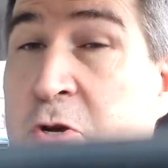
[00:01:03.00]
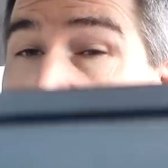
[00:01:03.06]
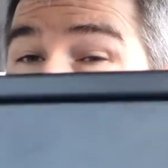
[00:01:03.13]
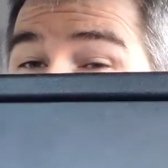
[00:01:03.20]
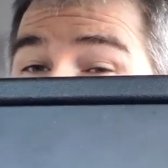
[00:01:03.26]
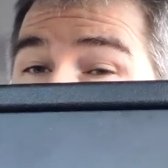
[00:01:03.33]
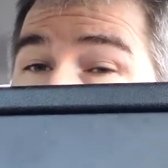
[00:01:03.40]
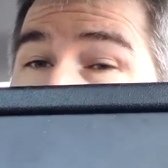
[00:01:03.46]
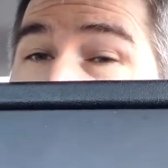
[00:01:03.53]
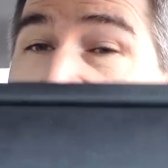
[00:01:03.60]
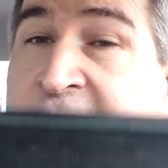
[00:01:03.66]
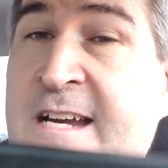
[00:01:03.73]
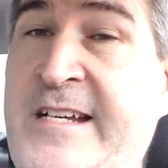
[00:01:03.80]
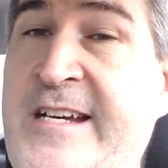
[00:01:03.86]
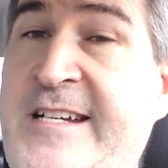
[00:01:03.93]
Using my
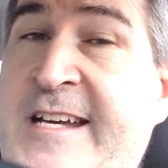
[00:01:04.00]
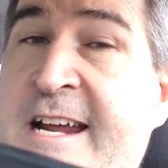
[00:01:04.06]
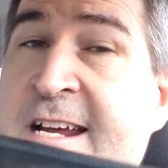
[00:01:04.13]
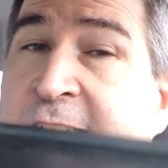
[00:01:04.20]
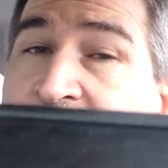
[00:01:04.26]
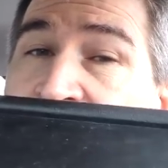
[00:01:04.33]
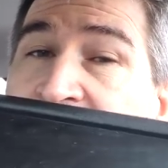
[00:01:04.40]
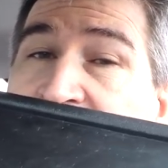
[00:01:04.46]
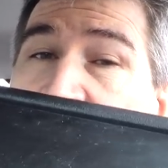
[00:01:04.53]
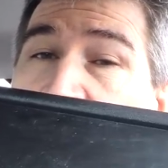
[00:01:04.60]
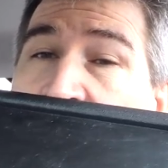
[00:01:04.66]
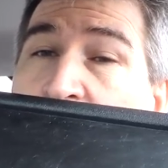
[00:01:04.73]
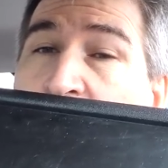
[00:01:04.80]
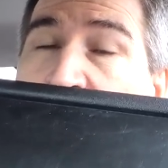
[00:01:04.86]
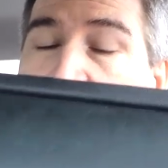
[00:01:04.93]
handy dandy
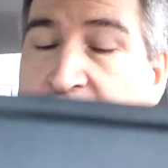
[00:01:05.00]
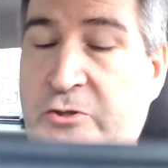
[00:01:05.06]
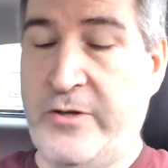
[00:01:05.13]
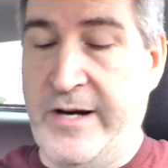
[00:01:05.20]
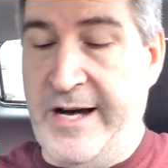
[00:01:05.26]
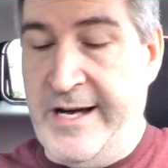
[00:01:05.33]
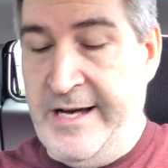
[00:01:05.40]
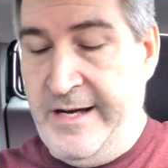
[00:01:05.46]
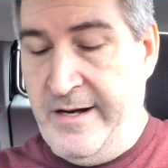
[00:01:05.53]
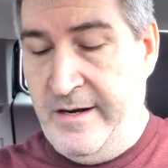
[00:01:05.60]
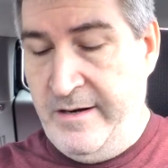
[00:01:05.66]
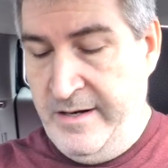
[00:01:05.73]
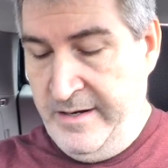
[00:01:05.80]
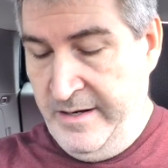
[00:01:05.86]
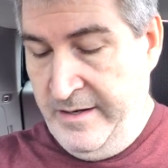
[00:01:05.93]
steering wheel tray
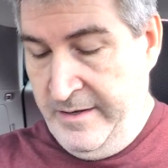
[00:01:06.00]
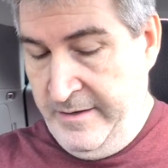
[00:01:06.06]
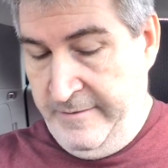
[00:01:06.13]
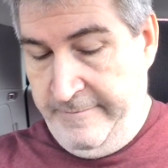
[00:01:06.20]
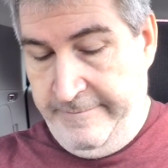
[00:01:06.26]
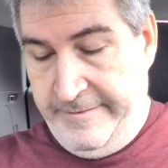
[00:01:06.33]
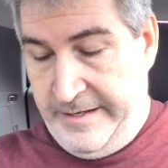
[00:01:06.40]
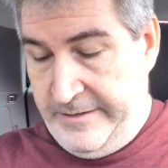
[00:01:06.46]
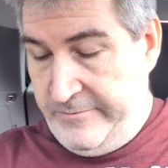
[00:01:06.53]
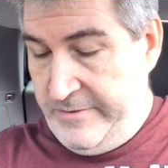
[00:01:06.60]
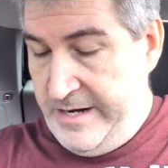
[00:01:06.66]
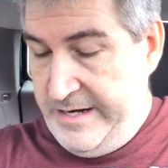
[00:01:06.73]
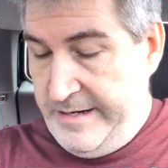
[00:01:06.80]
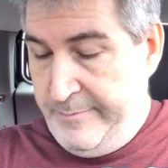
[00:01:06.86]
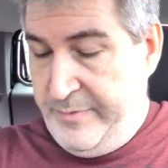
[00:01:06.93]
here, fit it
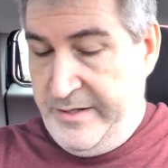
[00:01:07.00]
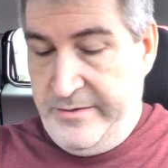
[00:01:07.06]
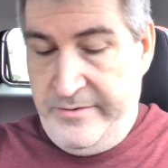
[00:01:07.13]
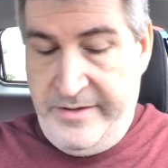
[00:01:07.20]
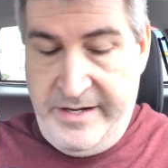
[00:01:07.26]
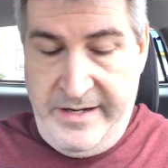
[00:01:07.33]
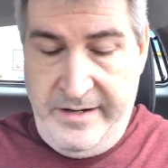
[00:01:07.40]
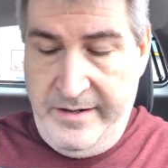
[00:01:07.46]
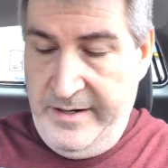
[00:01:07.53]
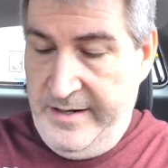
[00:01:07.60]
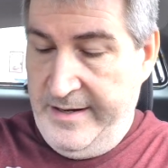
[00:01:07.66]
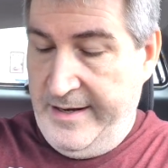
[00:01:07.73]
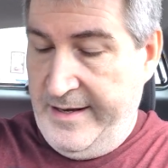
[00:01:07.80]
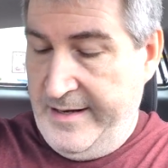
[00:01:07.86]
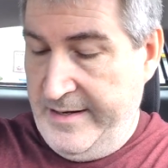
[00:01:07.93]
right up under there,
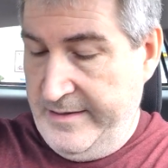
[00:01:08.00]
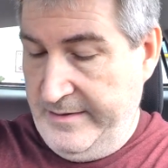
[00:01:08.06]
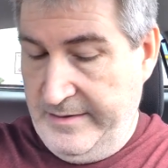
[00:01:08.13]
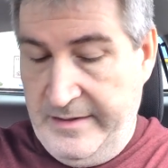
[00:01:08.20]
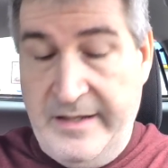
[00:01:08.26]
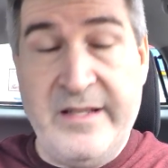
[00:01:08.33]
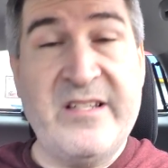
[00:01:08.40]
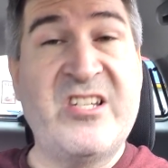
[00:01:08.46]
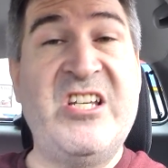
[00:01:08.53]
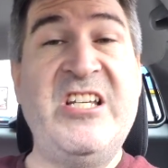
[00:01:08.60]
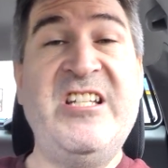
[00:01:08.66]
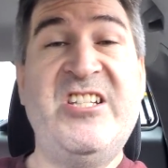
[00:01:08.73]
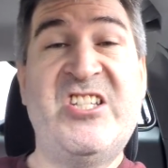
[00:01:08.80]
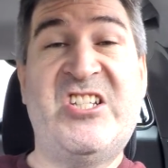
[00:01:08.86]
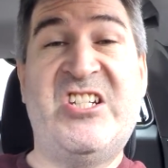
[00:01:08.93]
and let's get